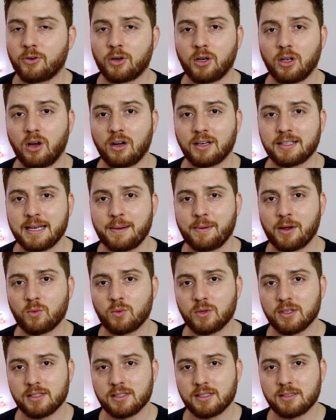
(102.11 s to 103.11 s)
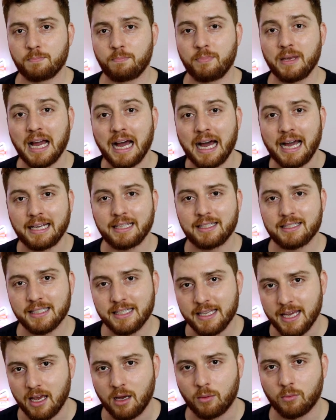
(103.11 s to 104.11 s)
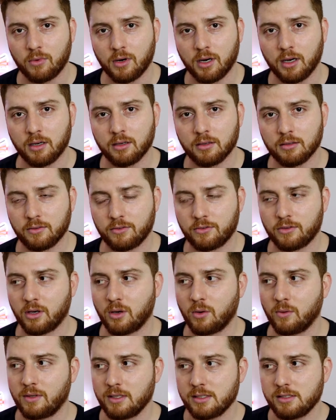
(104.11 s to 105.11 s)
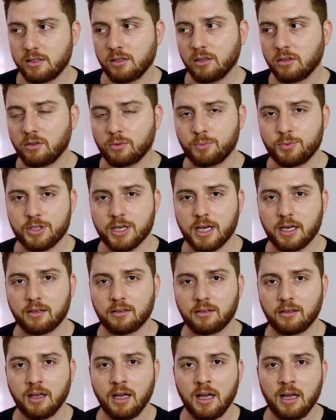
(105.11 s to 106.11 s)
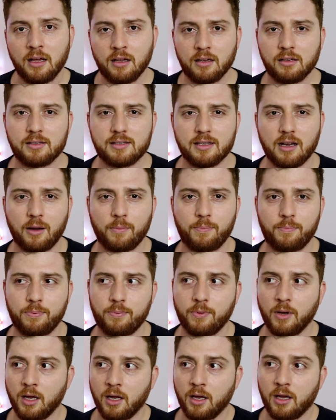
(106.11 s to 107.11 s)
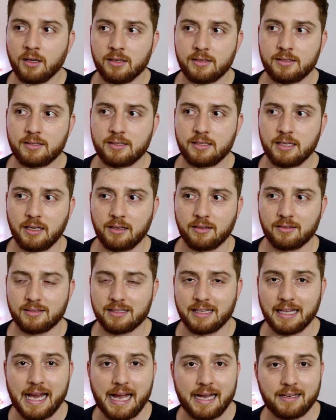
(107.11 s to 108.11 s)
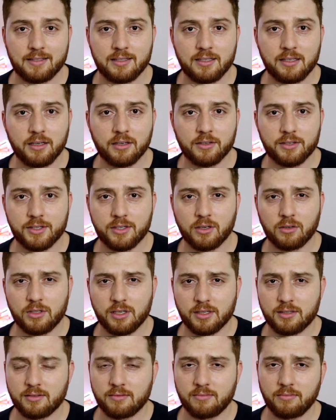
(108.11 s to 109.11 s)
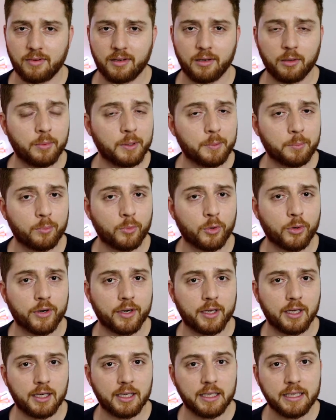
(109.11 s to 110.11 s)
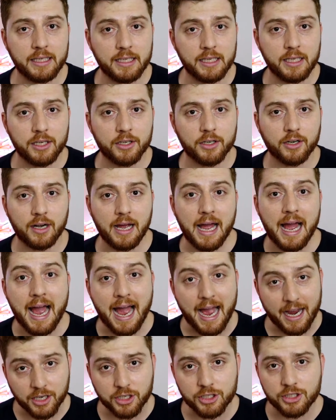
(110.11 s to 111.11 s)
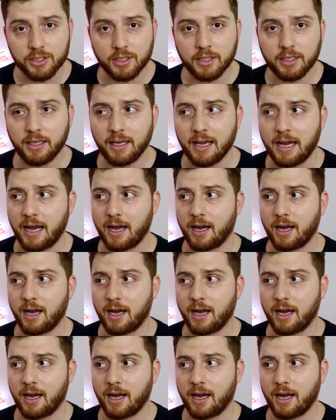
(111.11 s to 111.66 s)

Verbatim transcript: For a long time I was behind the camera, so this YouTube channel is up since last year, so just a little bit more than a year actually.